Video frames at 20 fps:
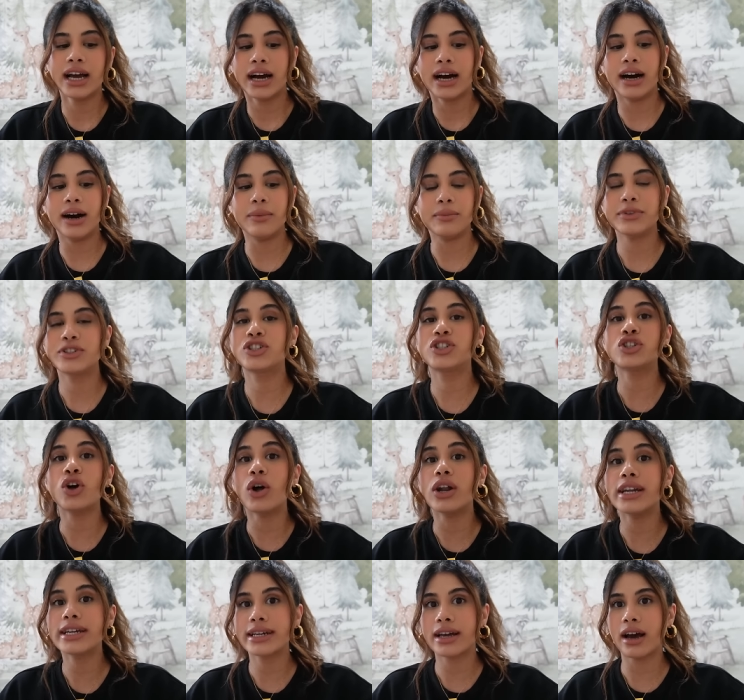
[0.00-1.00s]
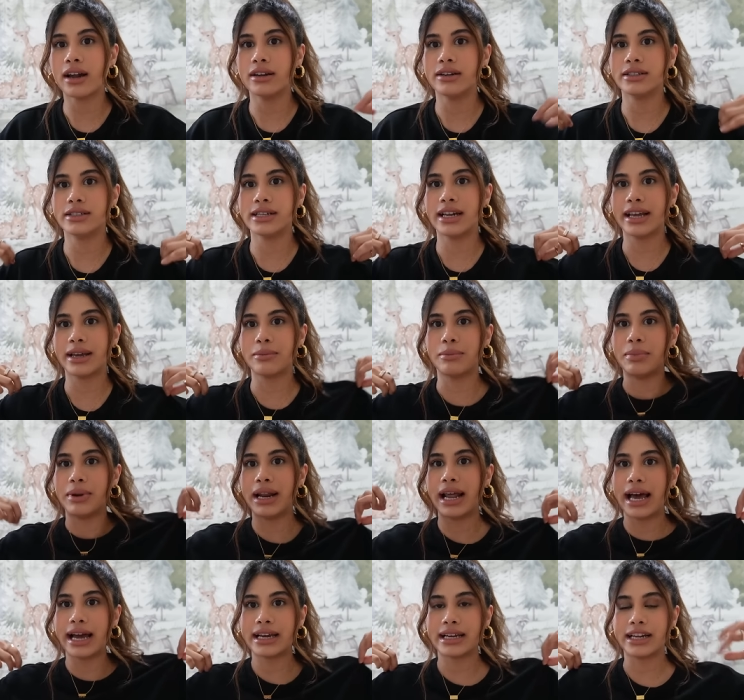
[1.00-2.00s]
um, solid colors like
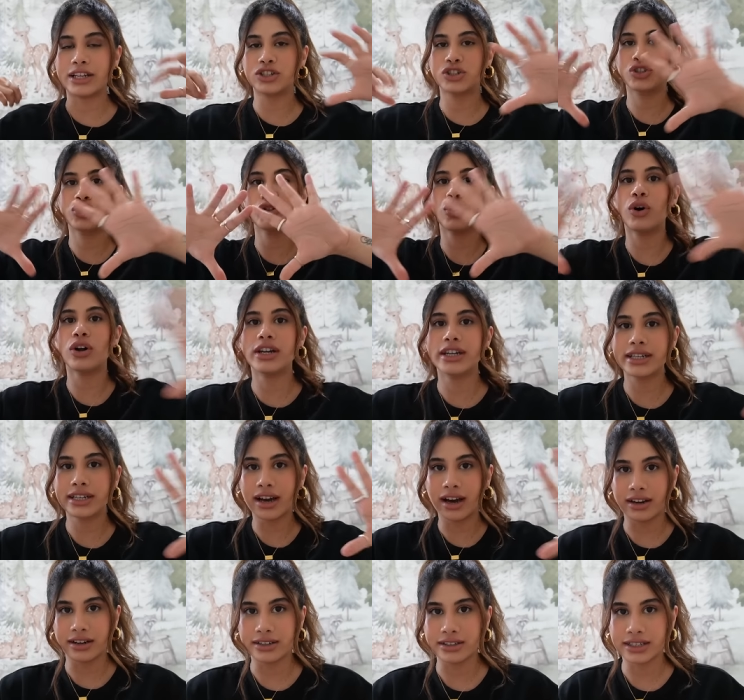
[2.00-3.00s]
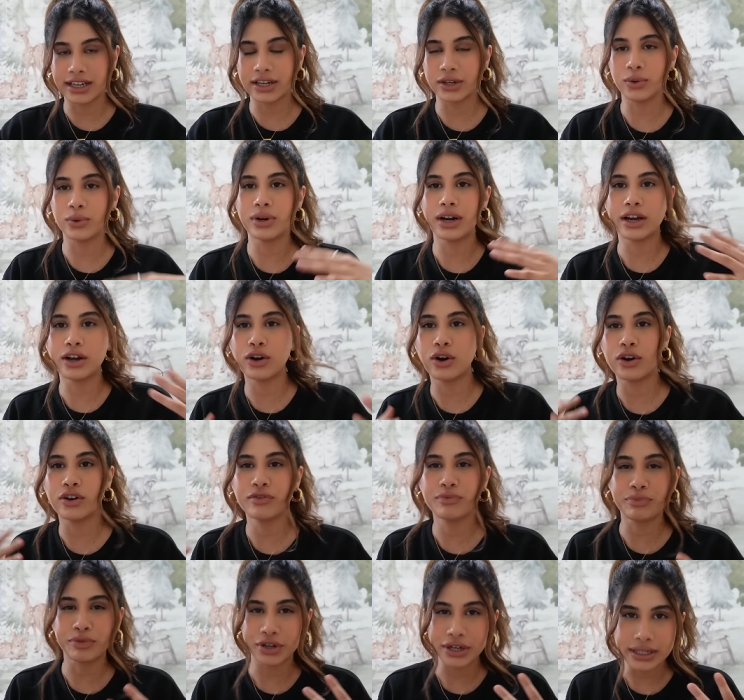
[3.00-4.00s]
black, like solid colors. I don't like a lot
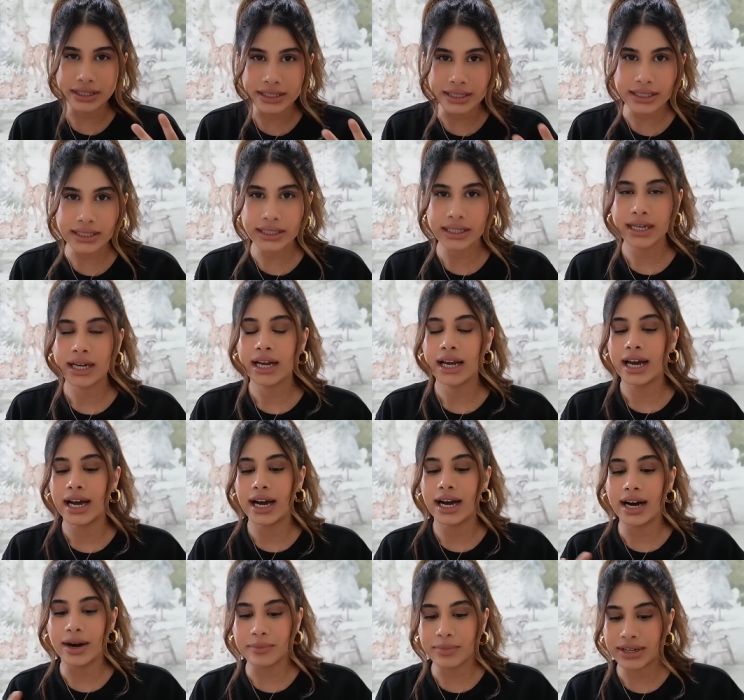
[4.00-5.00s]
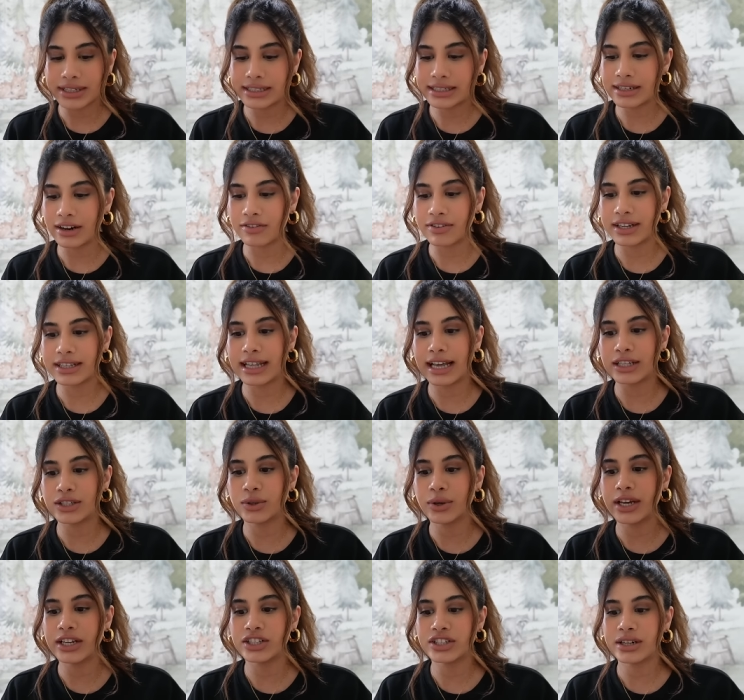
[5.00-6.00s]
of print um, and stuff like that so
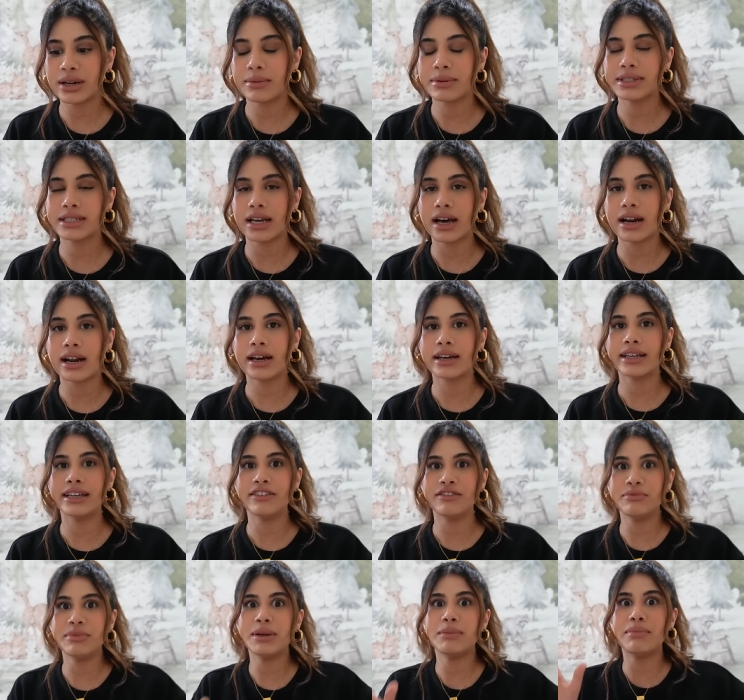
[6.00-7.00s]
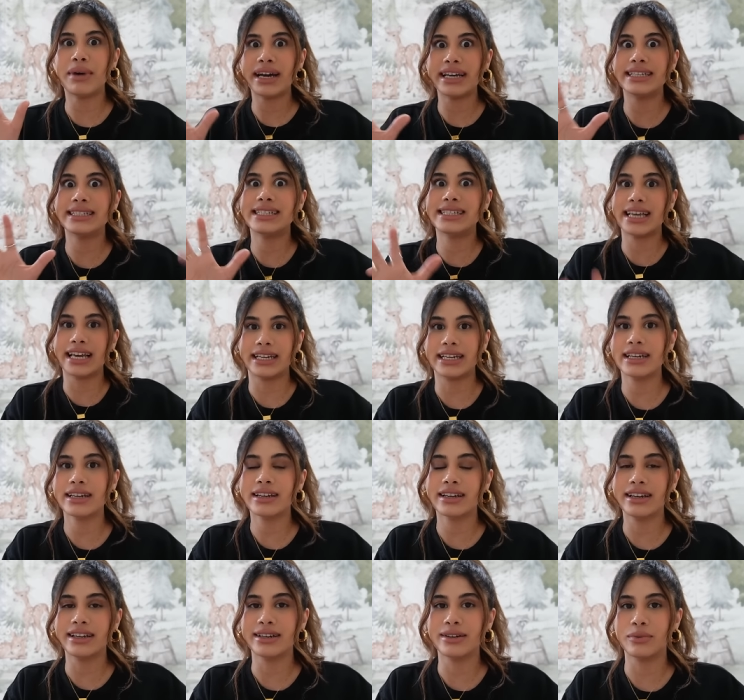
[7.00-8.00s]
H&M and Zara give me my
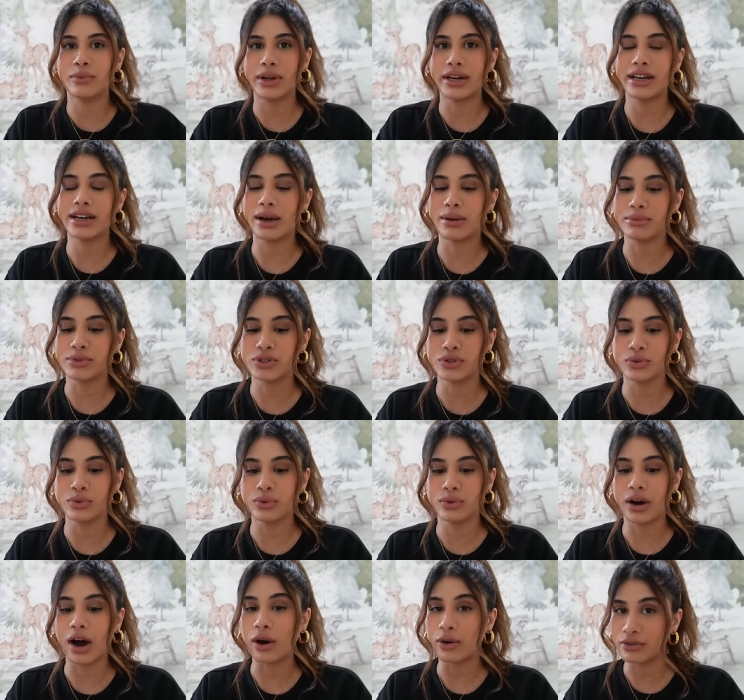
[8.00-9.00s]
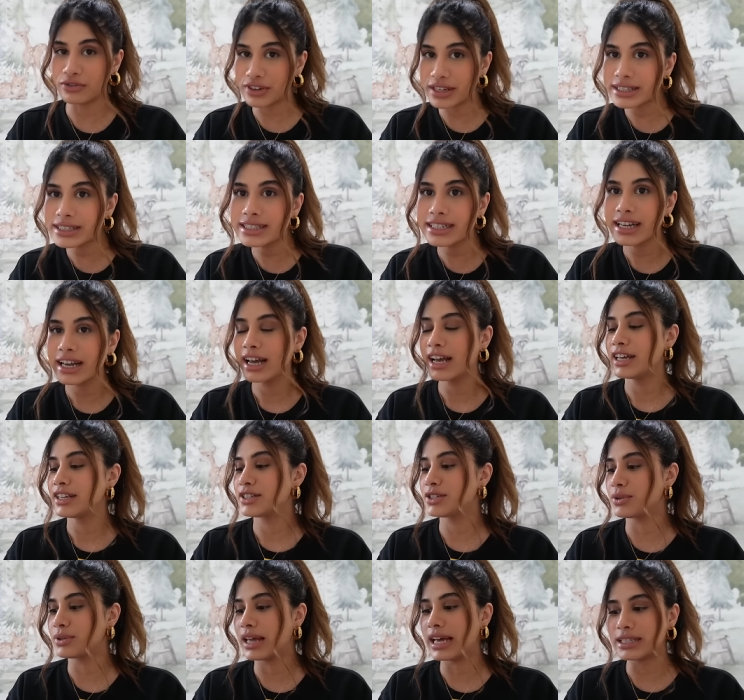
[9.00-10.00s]
aesthetic in when it comes to outfits
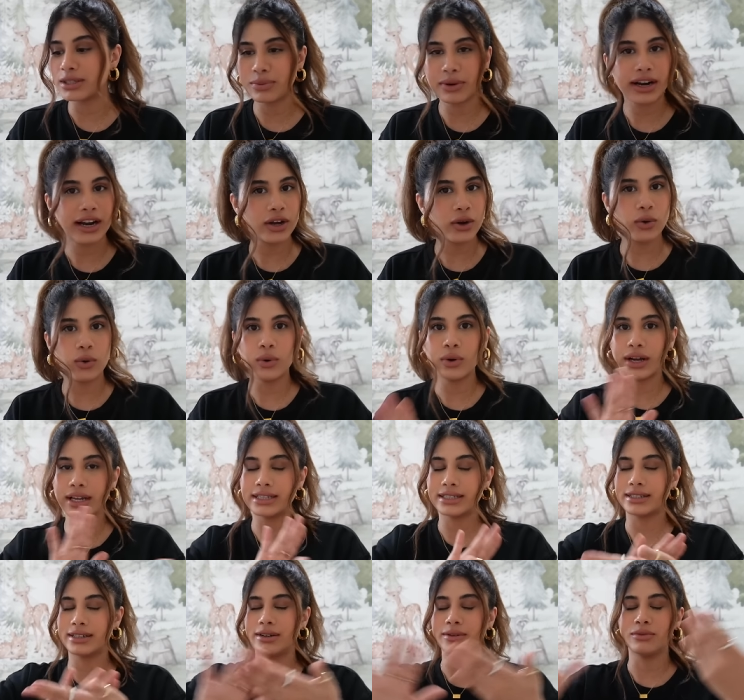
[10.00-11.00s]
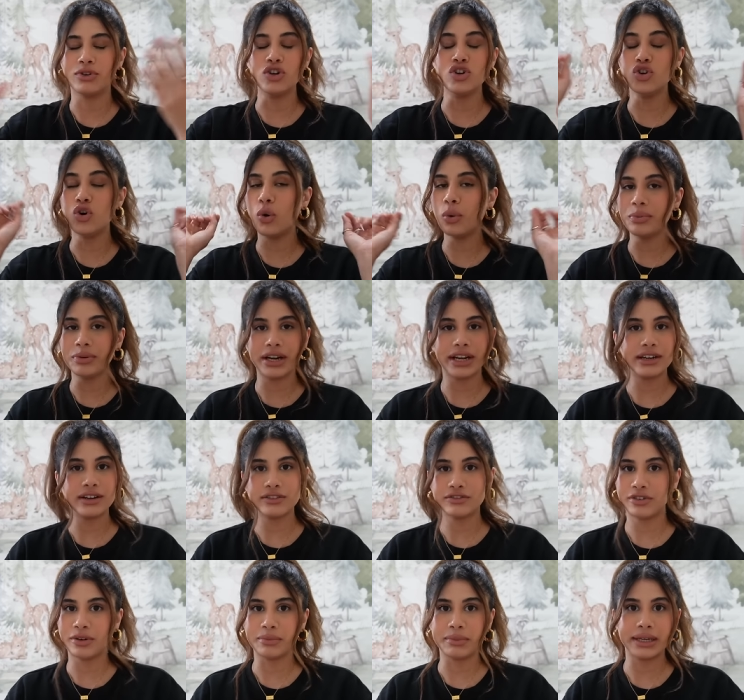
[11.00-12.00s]
so that's where I go it's a no-brainer
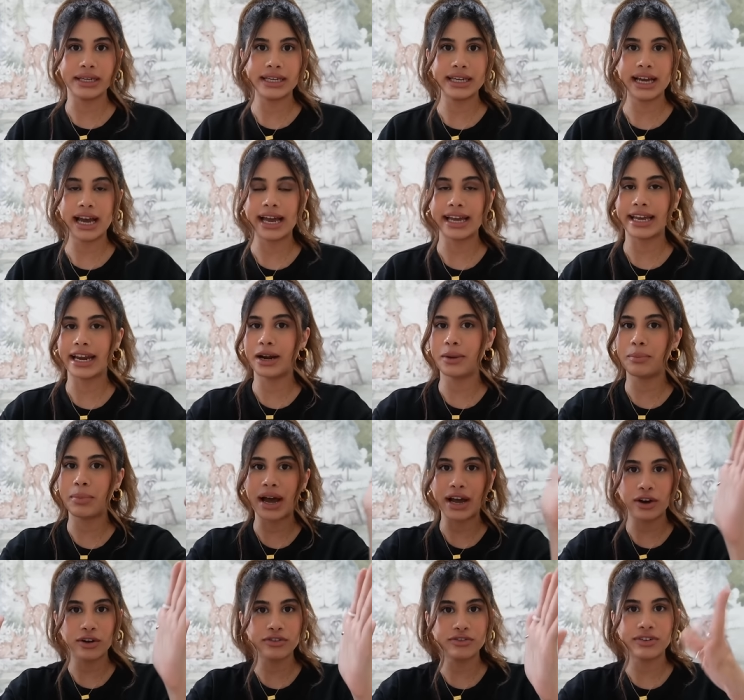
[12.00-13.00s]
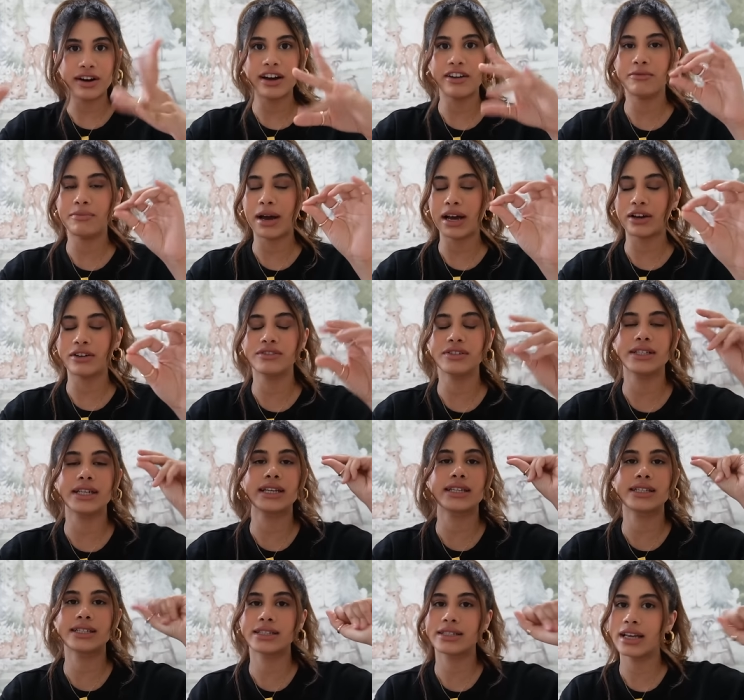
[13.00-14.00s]
for me I get a pack of five pack of
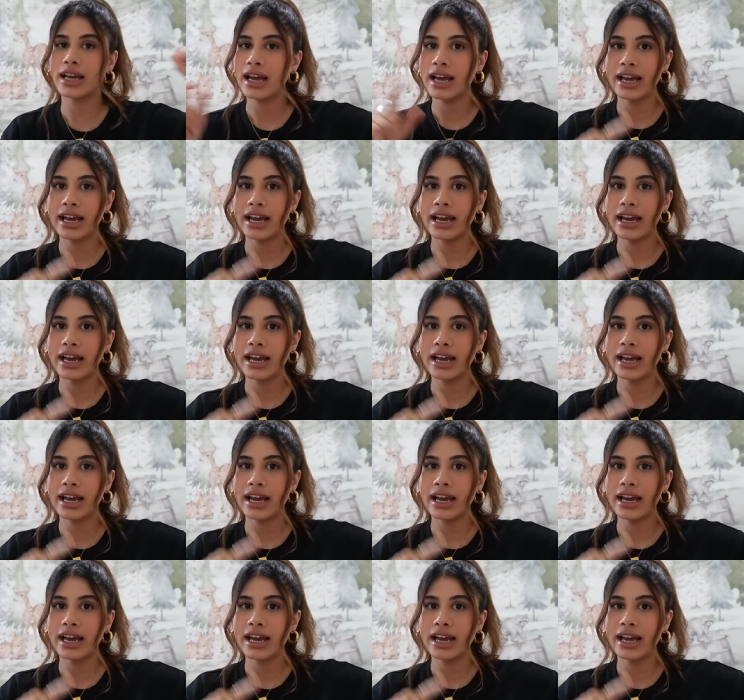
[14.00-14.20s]
six